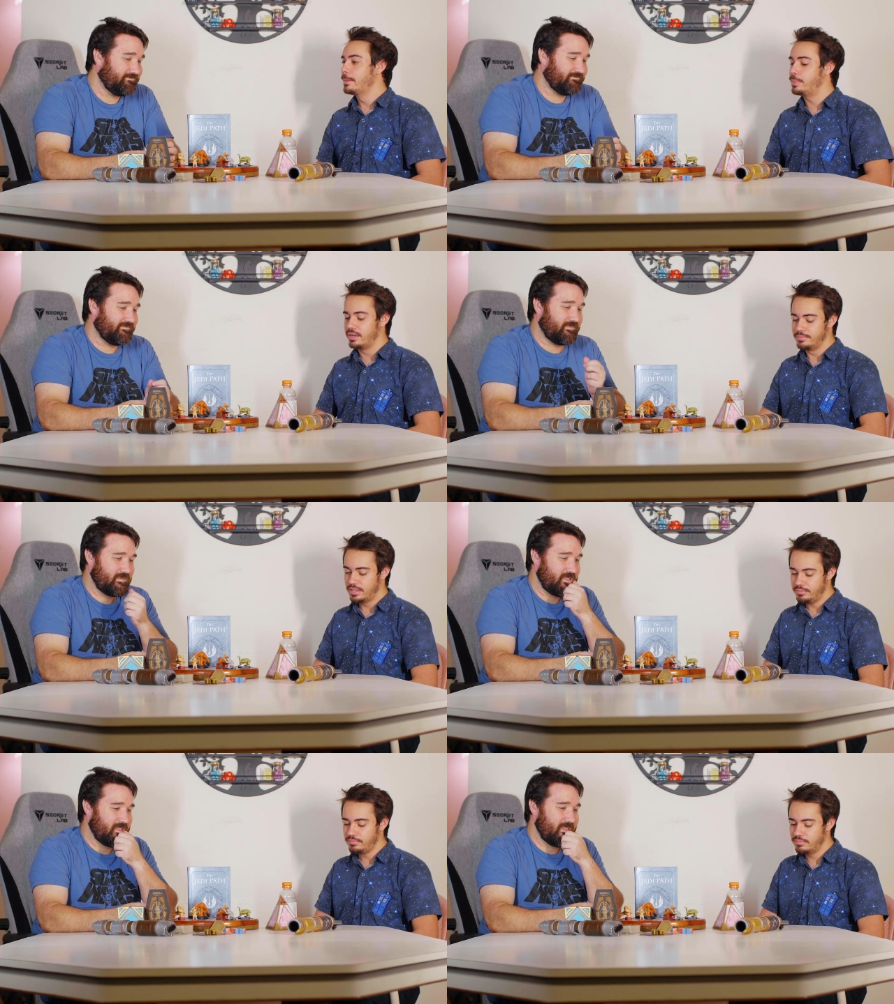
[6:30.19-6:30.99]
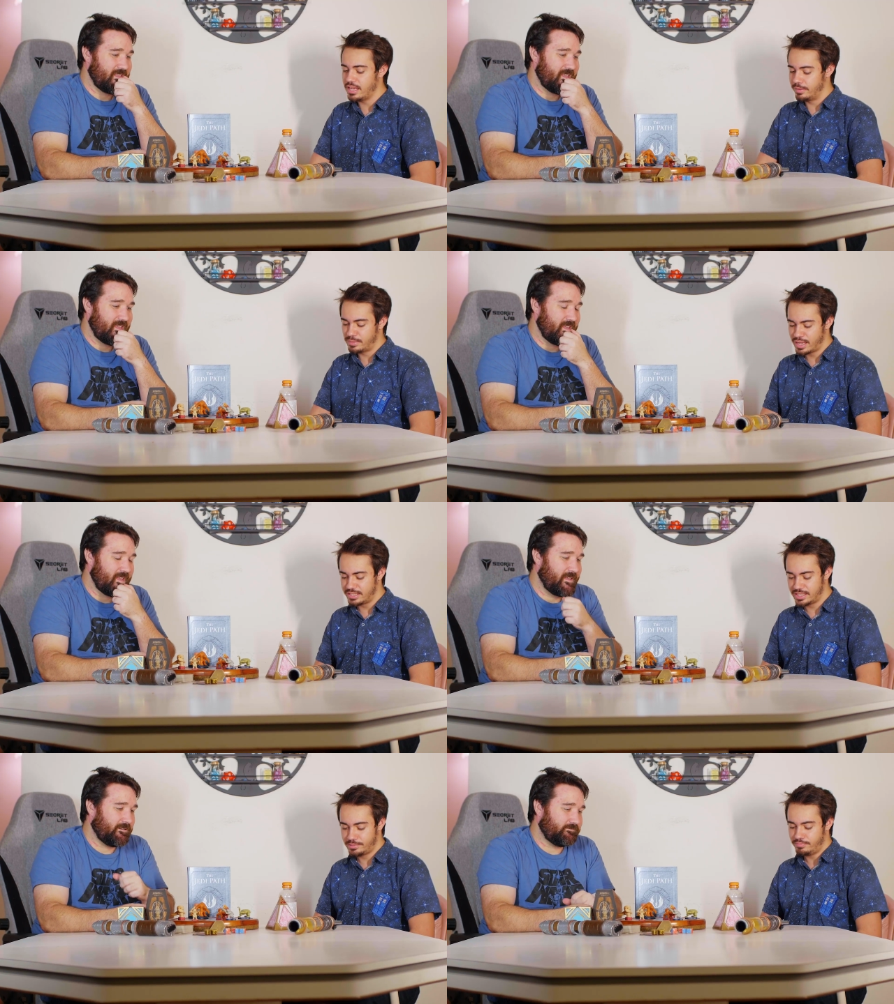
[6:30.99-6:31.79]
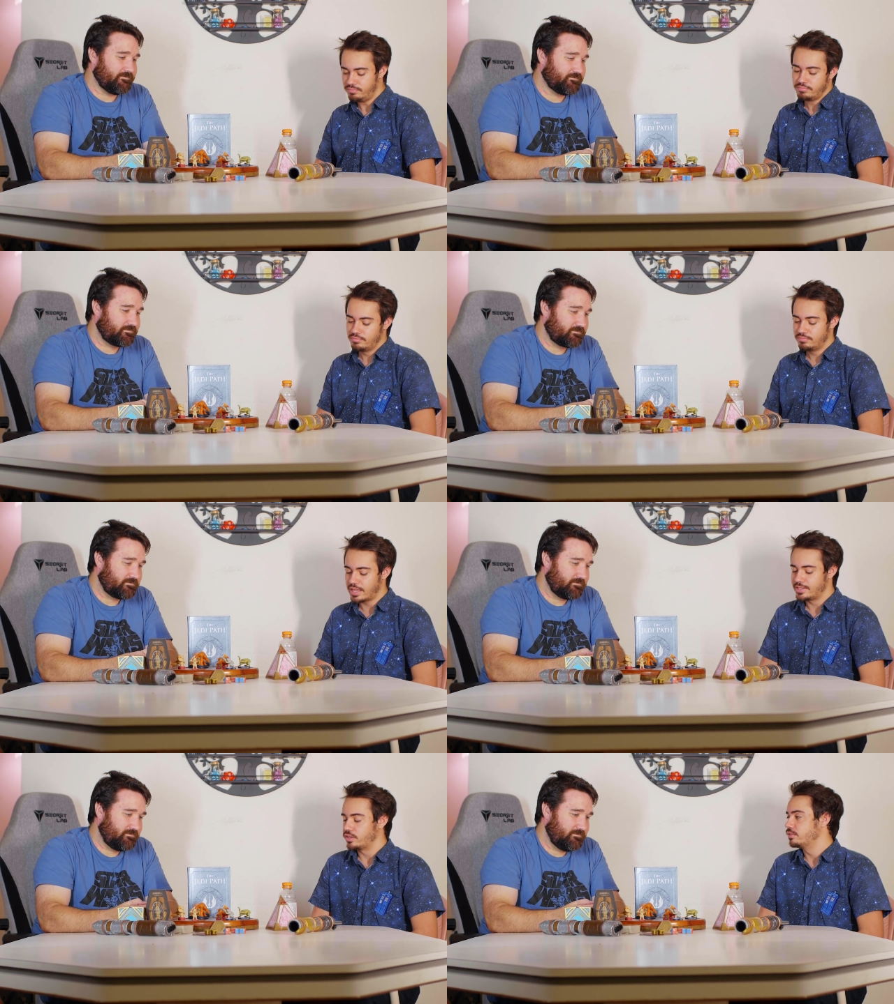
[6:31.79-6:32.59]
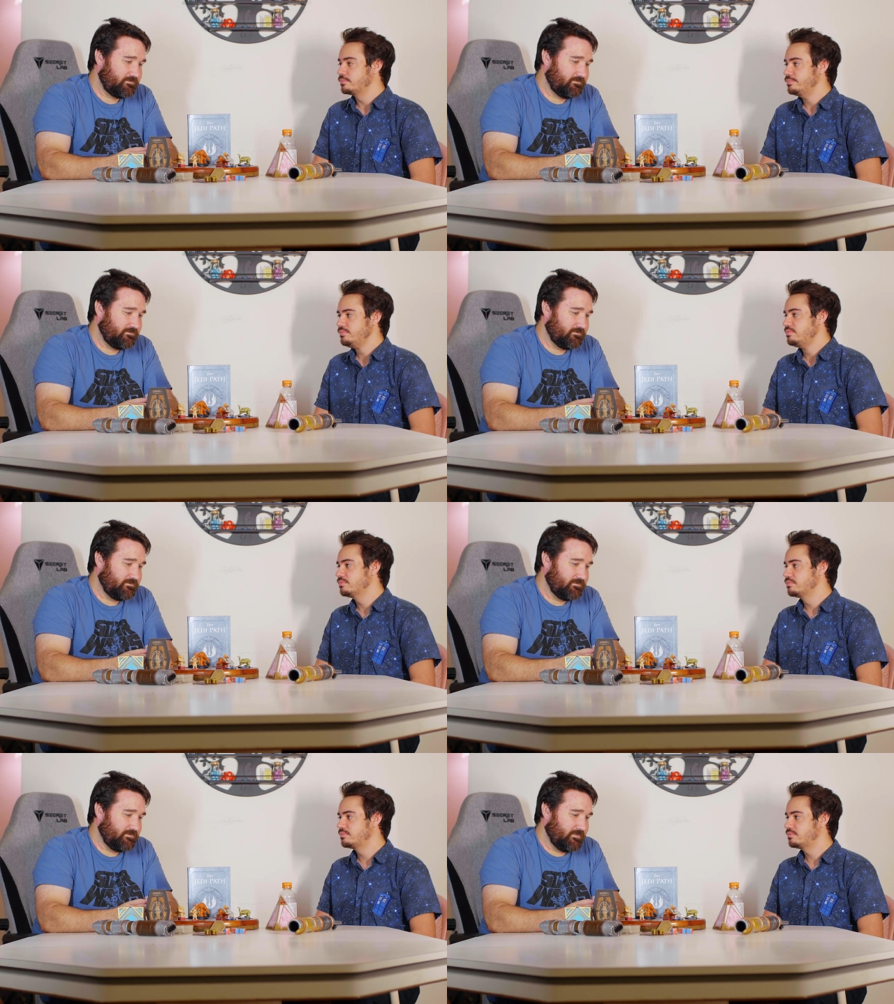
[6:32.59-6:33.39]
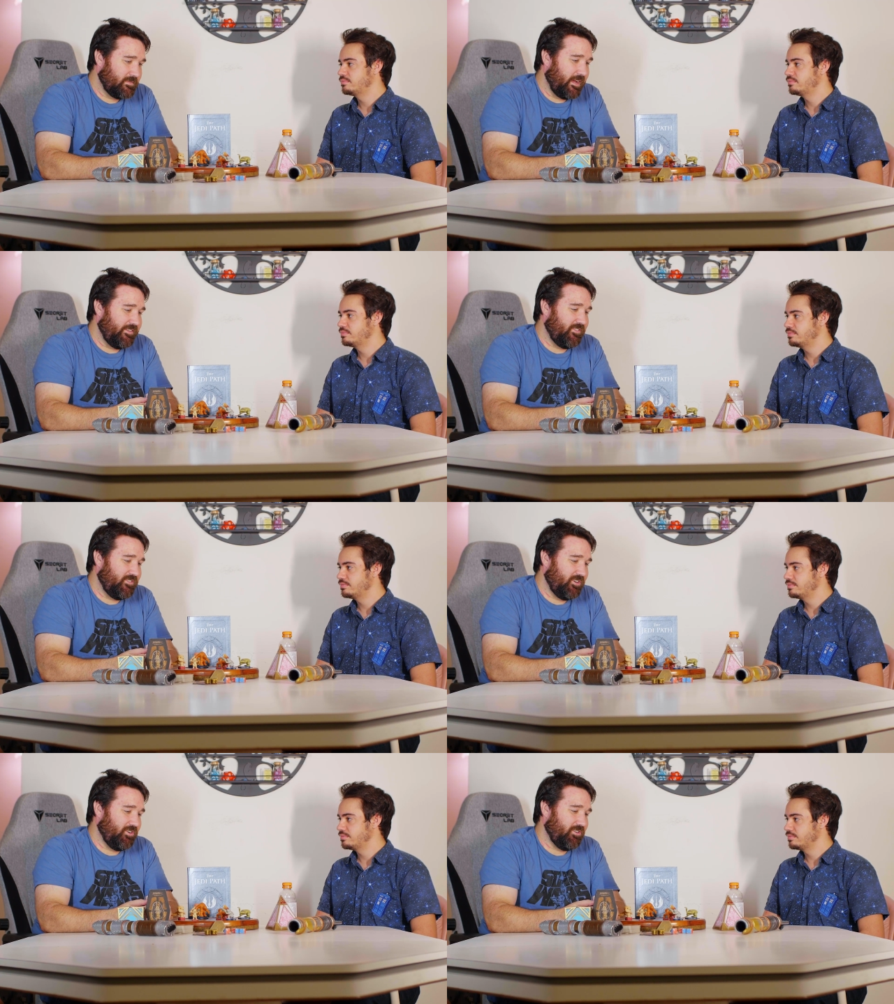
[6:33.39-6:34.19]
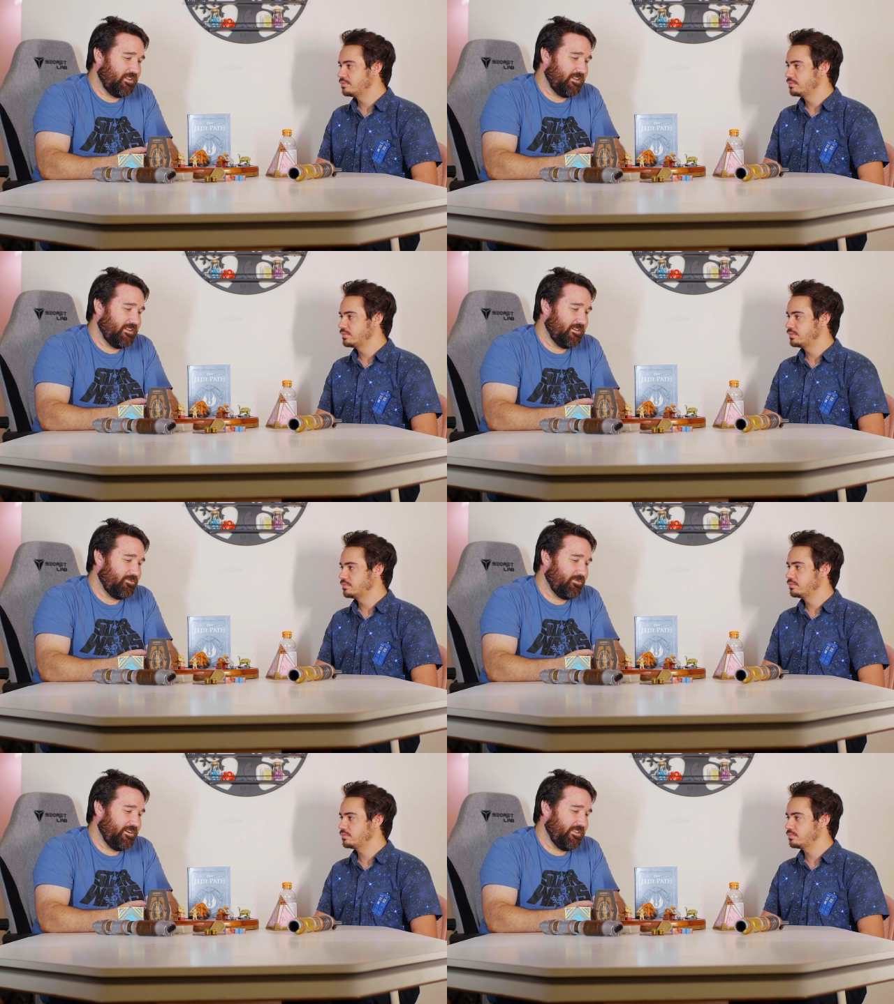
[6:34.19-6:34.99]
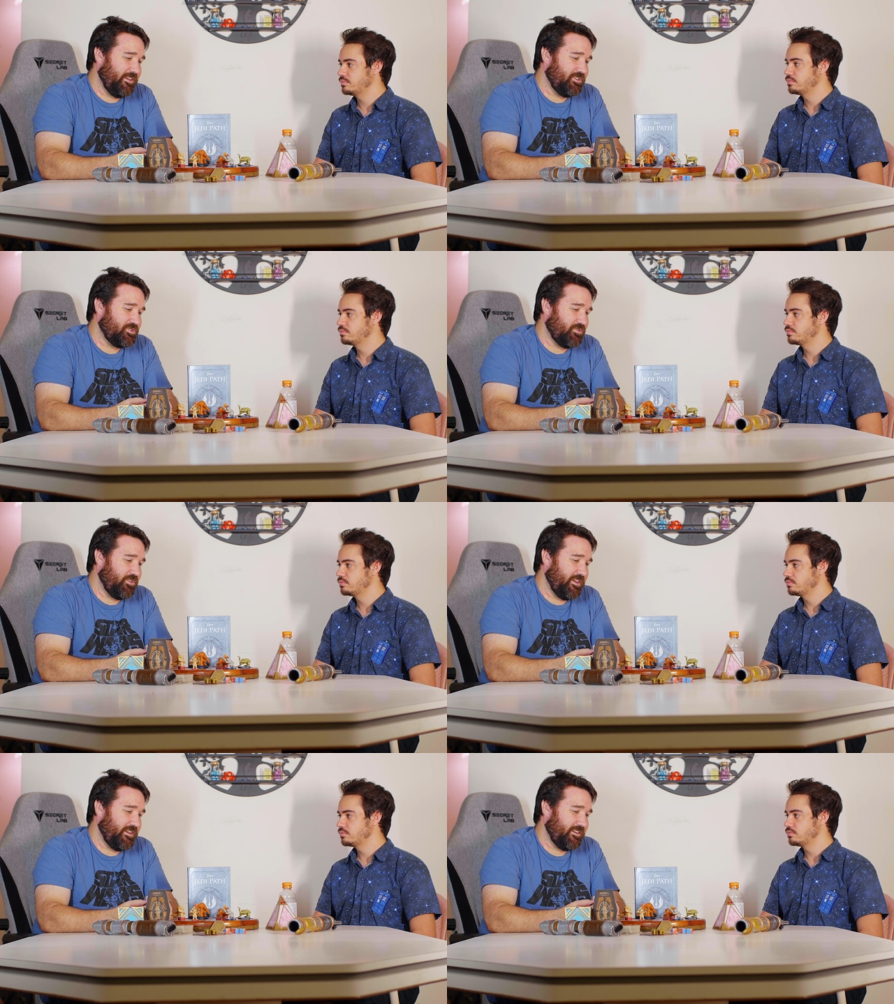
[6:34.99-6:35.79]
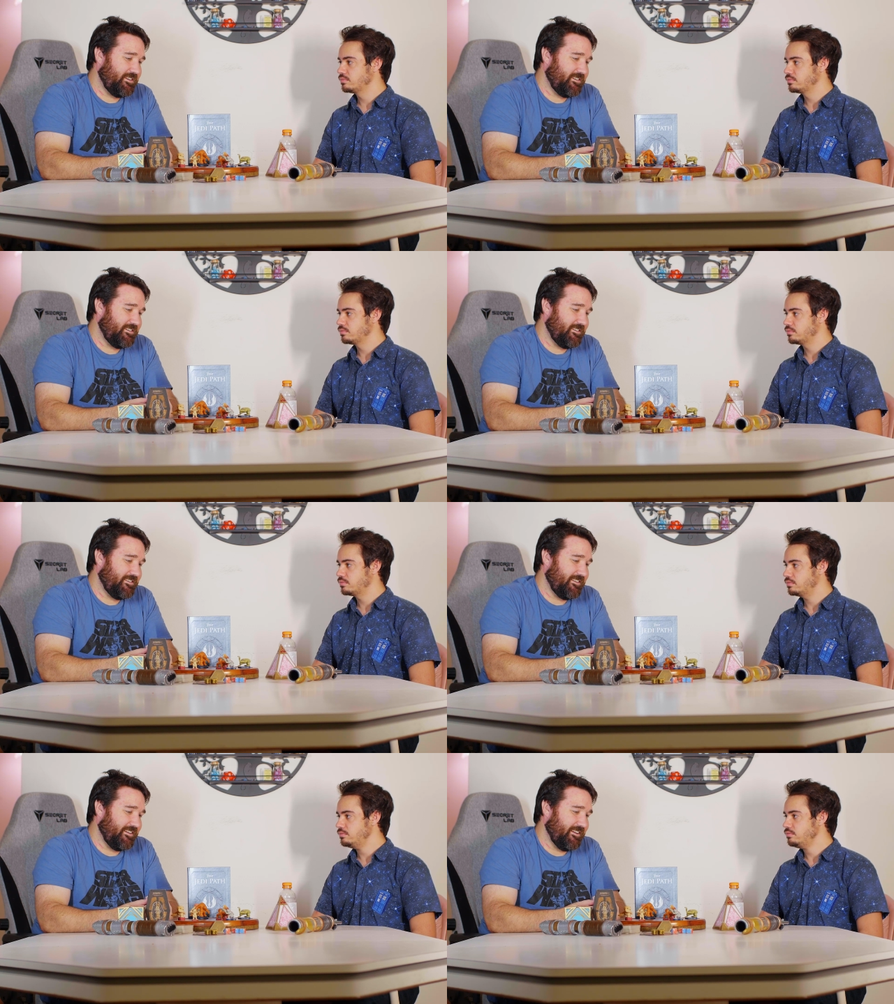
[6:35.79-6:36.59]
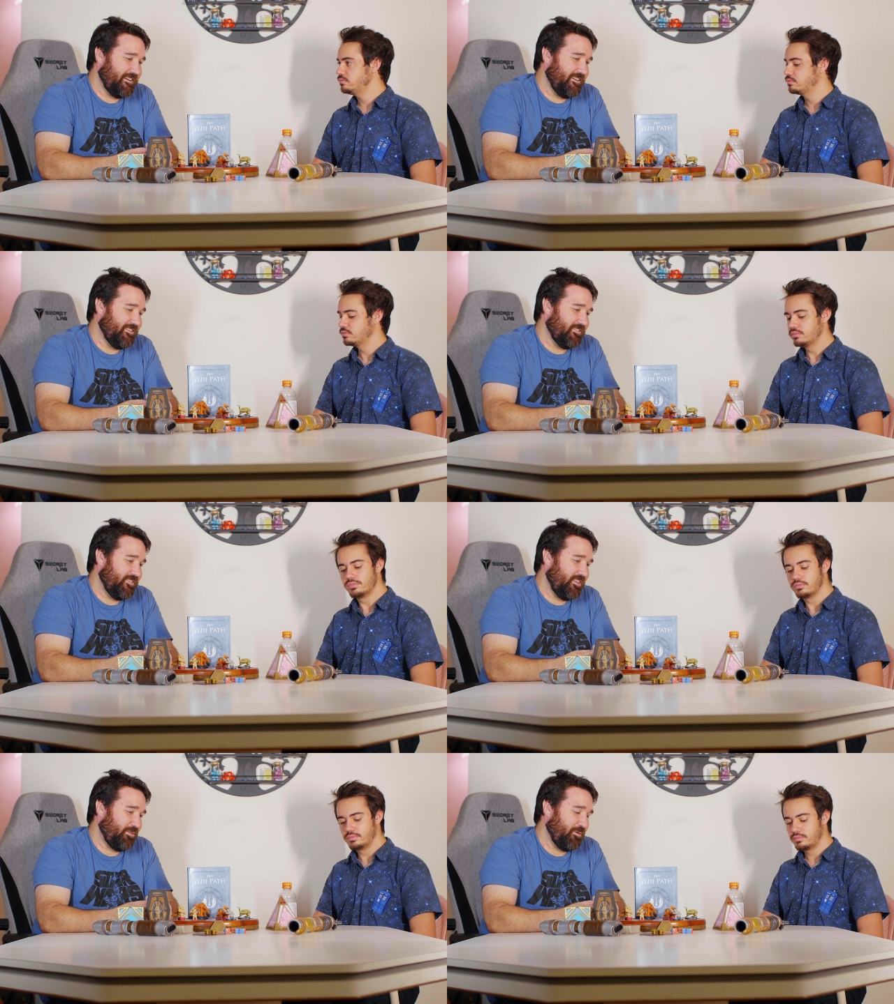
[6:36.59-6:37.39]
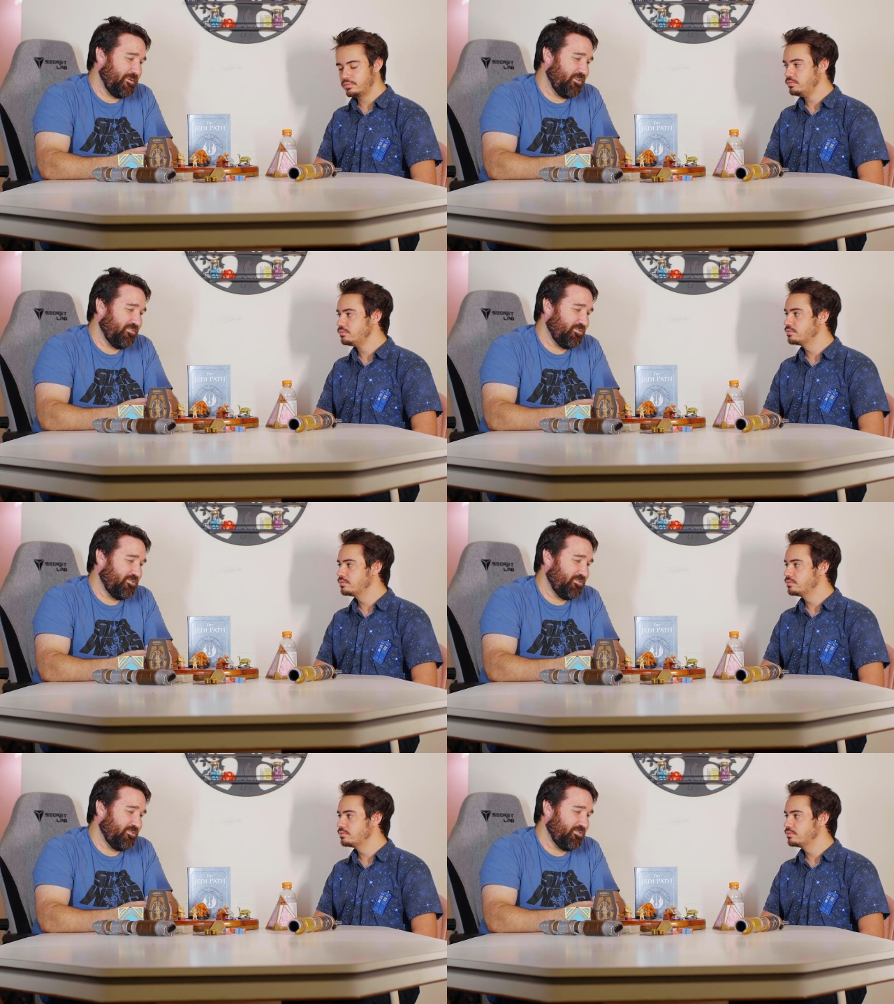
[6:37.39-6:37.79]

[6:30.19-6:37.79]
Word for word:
Speaker 1: but yeah, that's
Speaker 2: that's all. I still really enjoy uh, C-3PO's